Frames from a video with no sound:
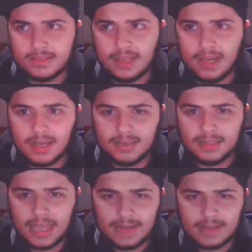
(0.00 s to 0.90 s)

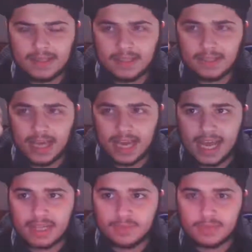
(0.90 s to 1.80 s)
that
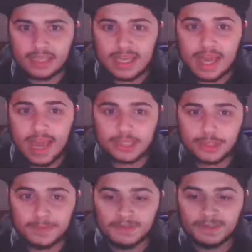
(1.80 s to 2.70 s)
ass with the
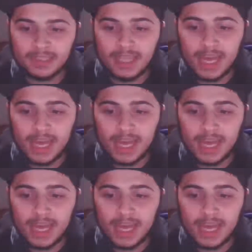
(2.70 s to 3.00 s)
cash movie.